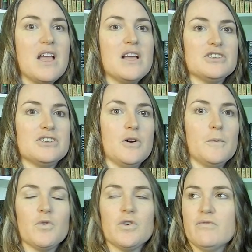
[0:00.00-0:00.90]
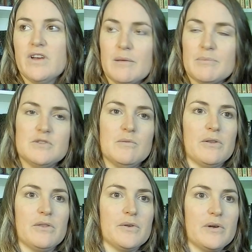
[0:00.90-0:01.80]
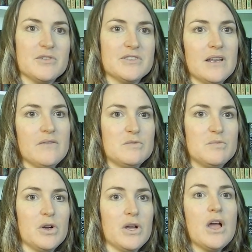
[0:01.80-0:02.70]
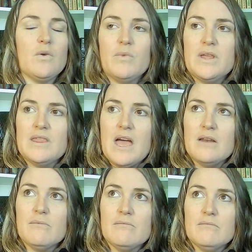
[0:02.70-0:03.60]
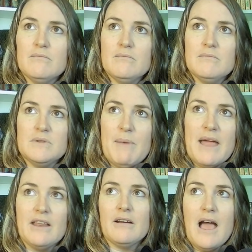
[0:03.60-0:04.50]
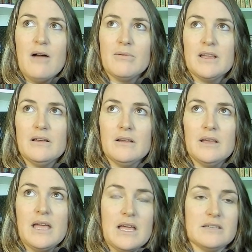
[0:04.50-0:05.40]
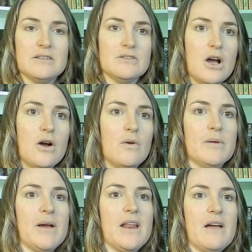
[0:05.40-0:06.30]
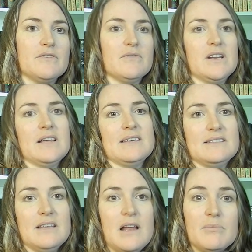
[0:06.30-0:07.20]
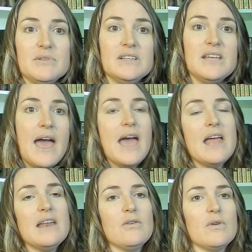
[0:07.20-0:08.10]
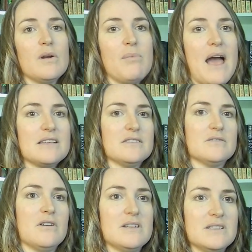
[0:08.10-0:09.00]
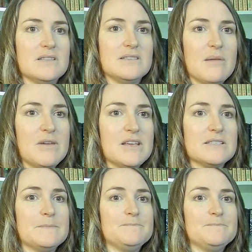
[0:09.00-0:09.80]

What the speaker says: So we're to read up to about 30% of each book. We then, depending on how many get yes or no, we might have to read, as I said, up to 10 in order to pass those on into the semis.